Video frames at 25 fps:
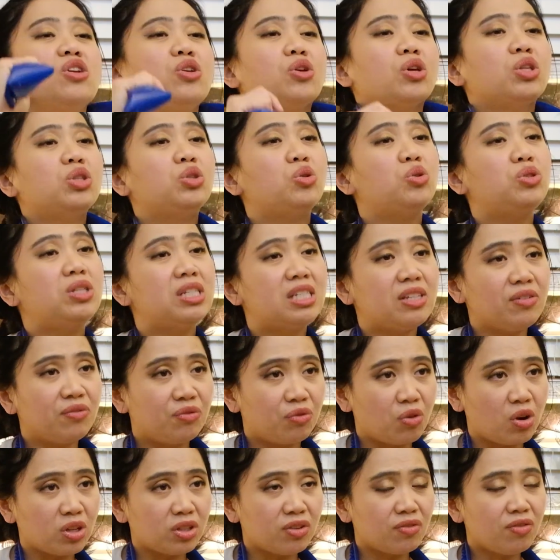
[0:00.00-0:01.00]
You can do this in
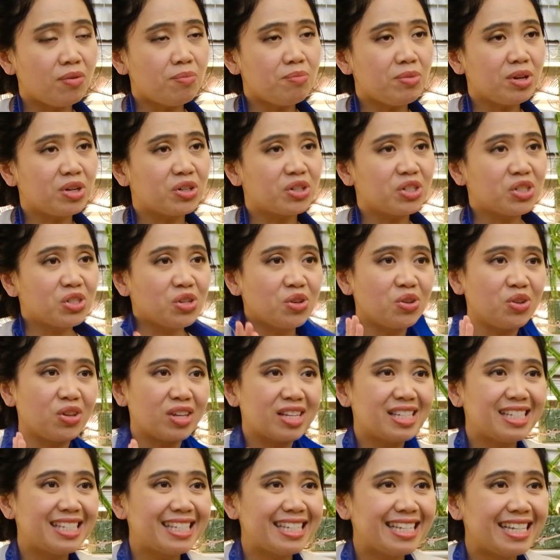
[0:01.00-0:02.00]
front of a mirror so you
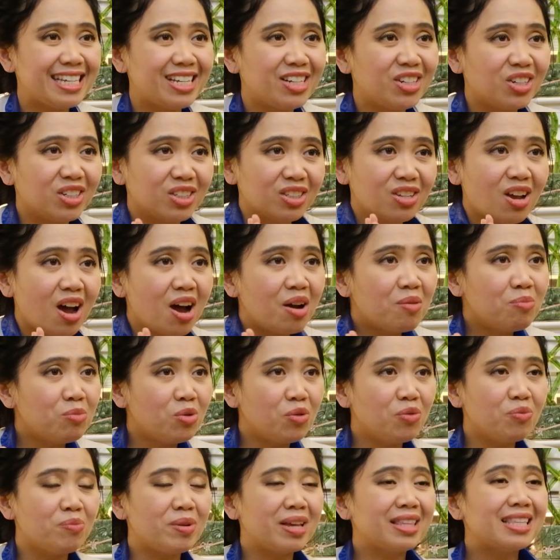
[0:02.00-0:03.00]
can see your tongue
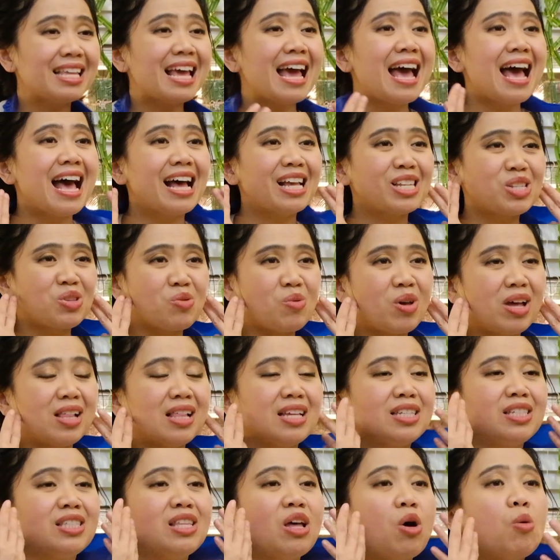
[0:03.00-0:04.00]
movement as well
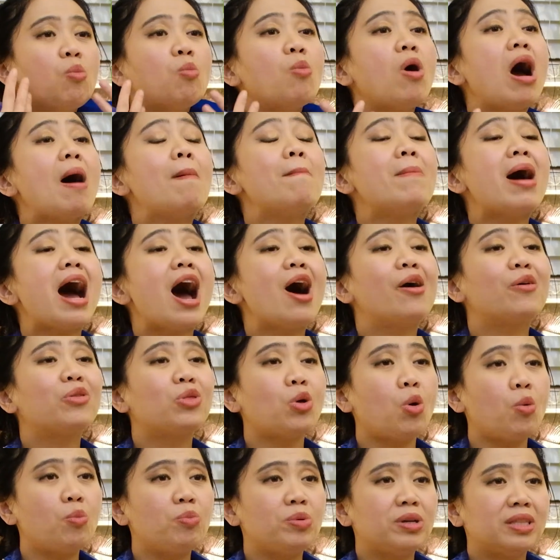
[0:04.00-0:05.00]
as the mouth
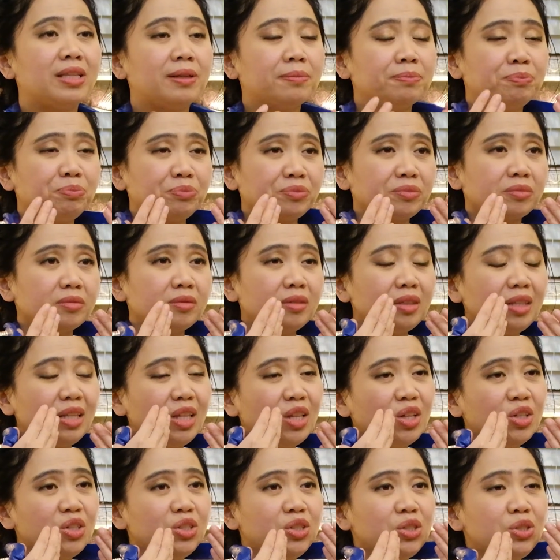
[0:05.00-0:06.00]
opening.
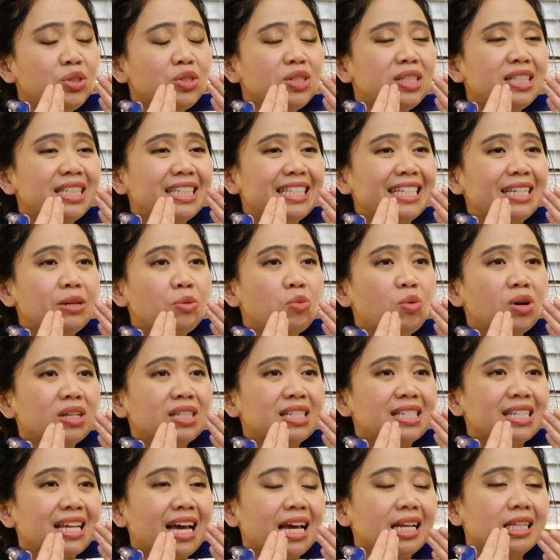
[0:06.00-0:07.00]
So you'll see one
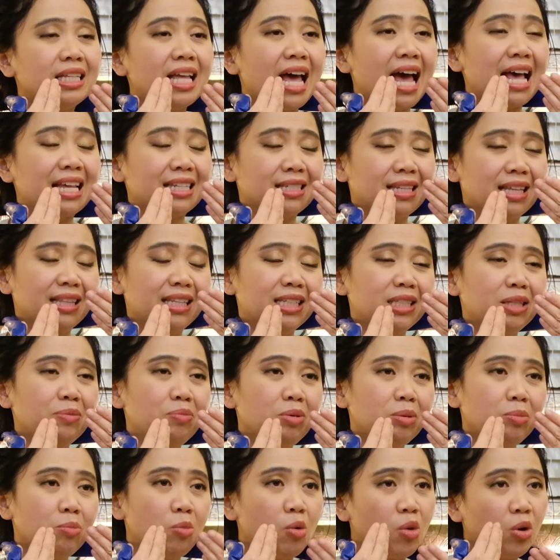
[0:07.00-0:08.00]
side has a little
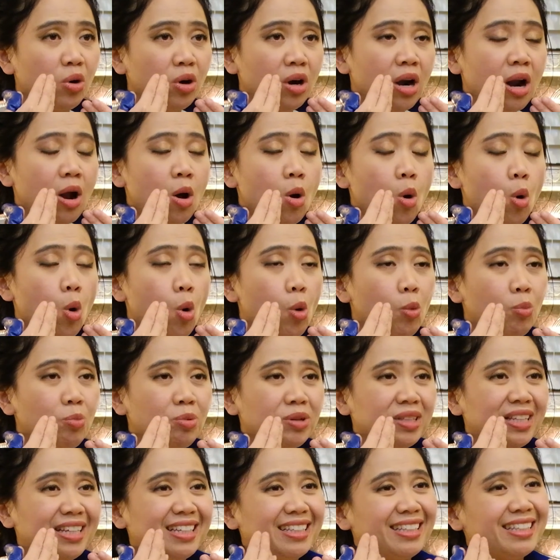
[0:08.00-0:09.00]
bit more
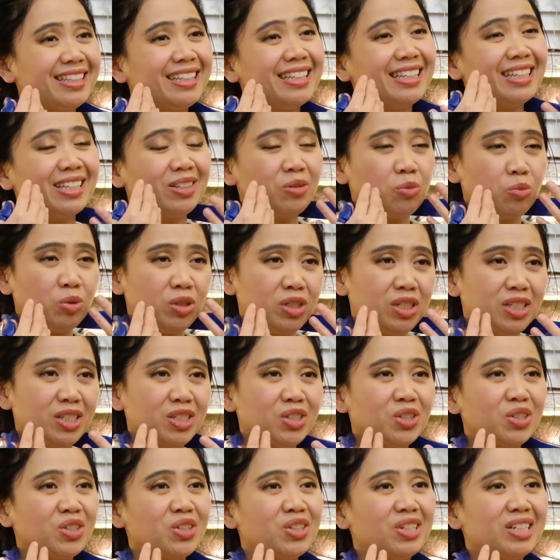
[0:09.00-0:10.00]
opening, which is
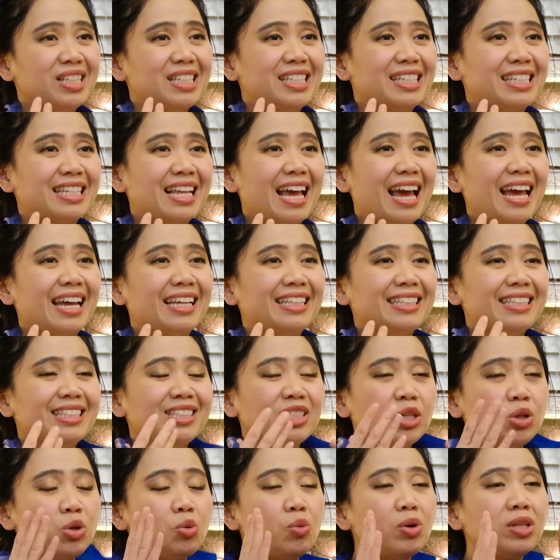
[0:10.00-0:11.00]
your good side.
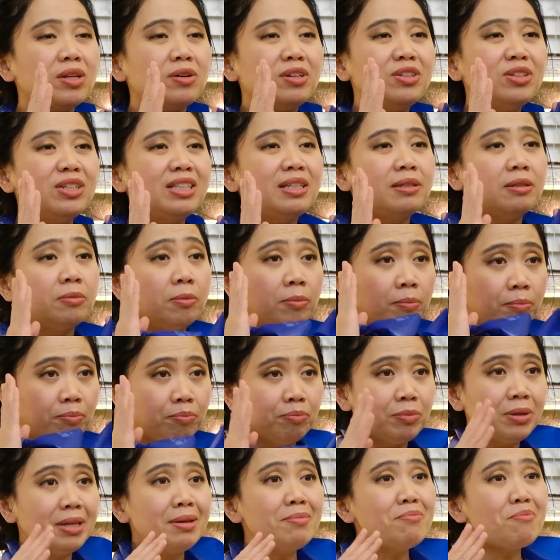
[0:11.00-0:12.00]
So you want to really
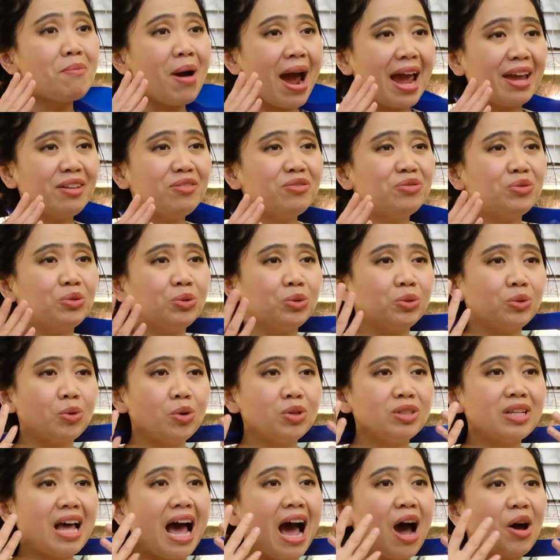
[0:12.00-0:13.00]
be mindful
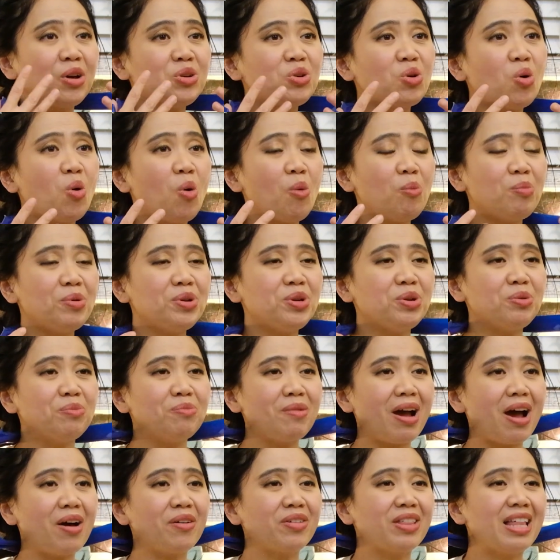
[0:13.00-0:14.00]
on how you open your
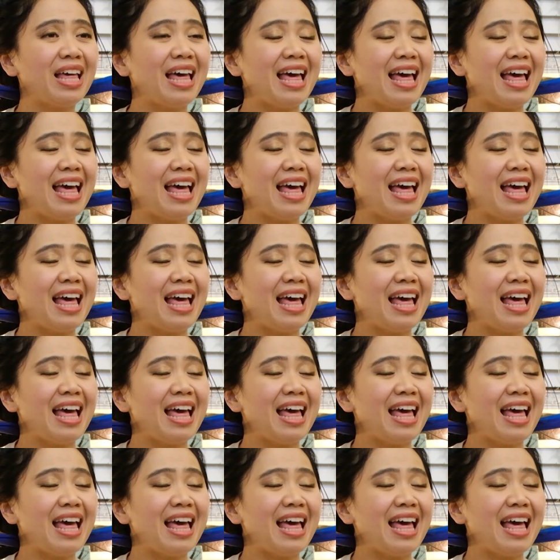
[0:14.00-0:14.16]
mouth.